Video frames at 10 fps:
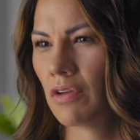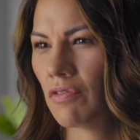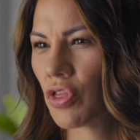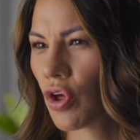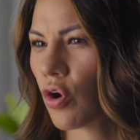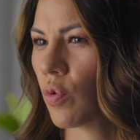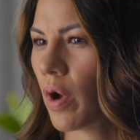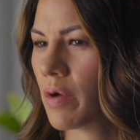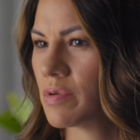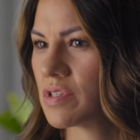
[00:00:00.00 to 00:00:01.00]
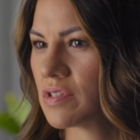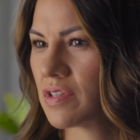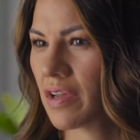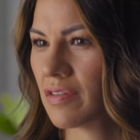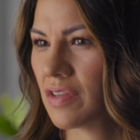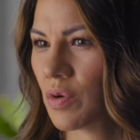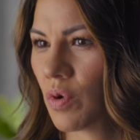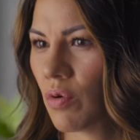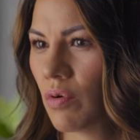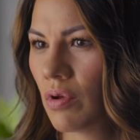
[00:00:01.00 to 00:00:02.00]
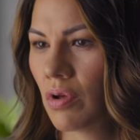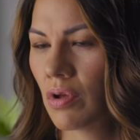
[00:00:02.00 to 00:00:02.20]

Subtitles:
Even though I was a size 0,